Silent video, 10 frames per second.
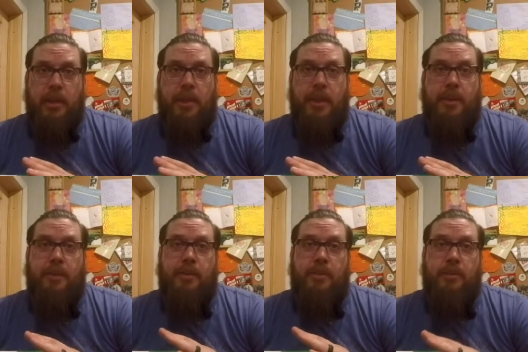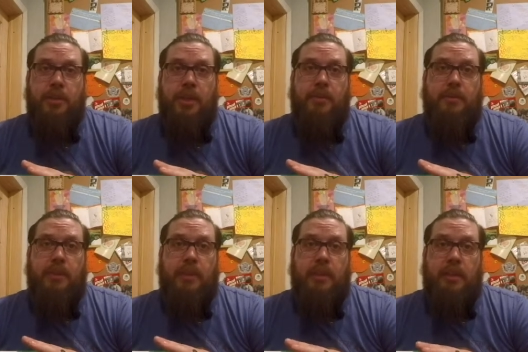that are
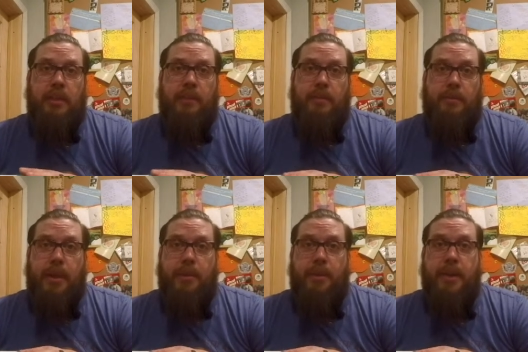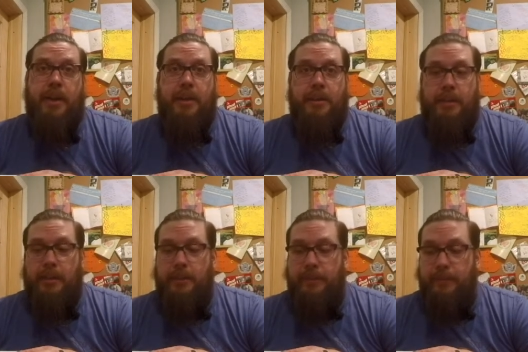generally eaten around the
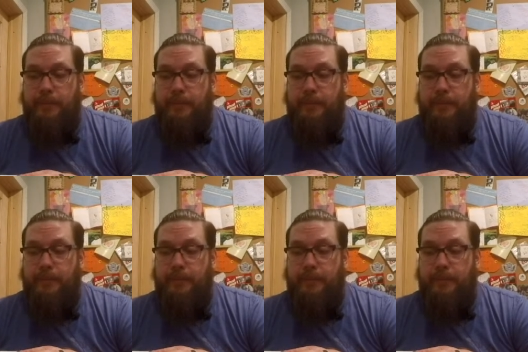holidays.